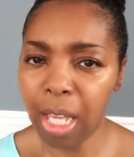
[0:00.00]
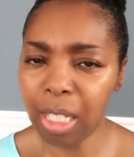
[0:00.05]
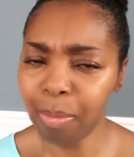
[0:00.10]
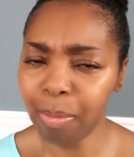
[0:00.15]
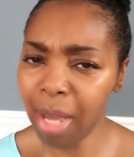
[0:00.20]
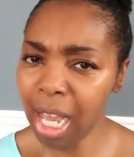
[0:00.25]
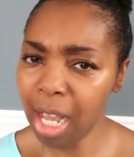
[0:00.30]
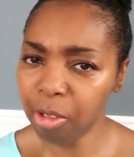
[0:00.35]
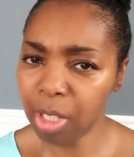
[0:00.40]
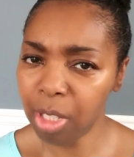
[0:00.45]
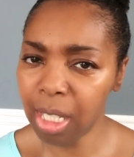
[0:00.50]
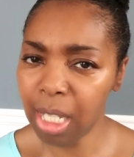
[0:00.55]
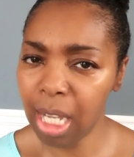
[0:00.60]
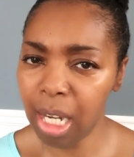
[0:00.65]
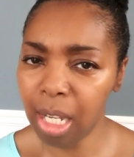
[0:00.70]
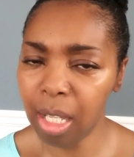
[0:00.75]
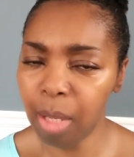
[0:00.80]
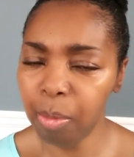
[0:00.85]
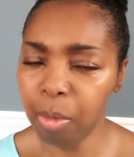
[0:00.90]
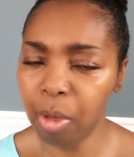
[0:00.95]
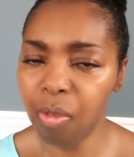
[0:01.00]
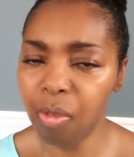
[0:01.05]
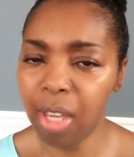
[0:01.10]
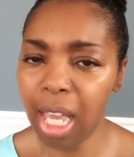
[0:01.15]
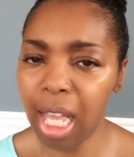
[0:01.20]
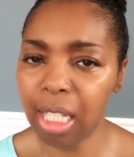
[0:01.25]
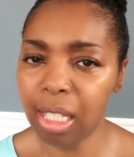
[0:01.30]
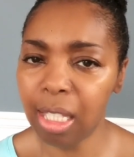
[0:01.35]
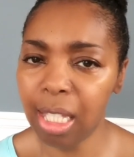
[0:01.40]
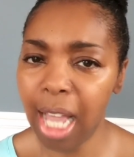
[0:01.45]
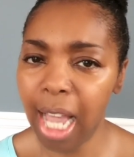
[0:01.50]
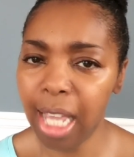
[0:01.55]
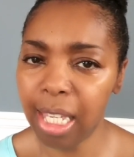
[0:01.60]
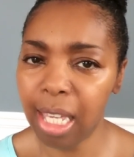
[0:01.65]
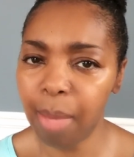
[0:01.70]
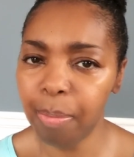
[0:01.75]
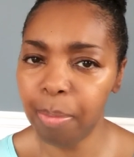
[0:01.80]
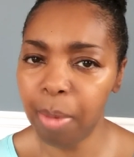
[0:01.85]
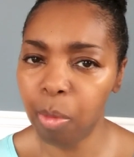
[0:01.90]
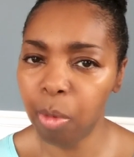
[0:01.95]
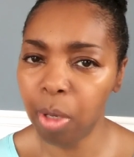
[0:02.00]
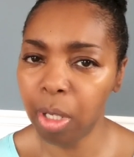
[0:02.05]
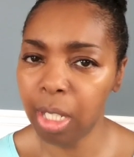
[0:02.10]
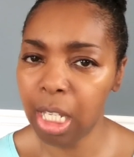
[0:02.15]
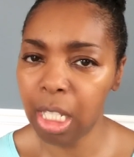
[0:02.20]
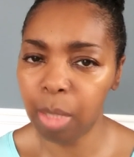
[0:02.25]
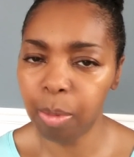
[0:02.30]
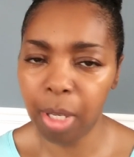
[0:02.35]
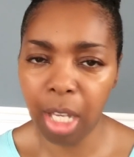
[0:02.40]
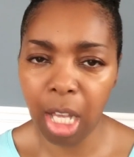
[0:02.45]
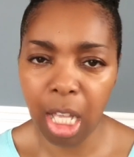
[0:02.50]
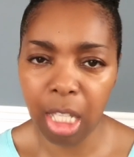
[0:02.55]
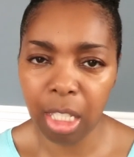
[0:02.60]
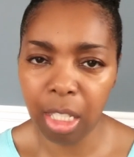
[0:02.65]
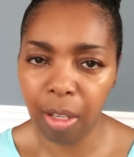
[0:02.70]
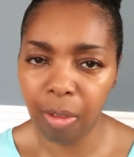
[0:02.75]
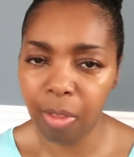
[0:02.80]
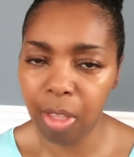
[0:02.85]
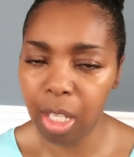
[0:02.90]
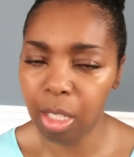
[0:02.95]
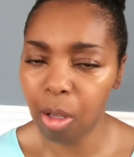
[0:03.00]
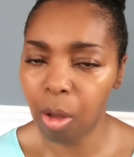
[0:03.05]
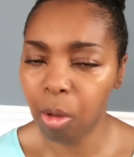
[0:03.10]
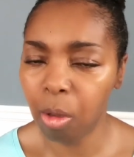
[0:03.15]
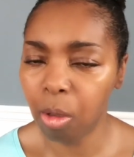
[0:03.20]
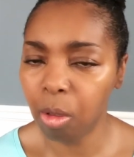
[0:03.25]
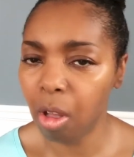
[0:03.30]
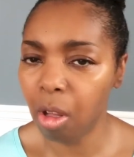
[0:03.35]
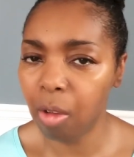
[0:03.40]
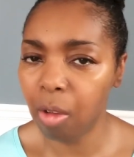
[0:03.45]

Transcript: It's my understanding the movie has not yet been released because of this whole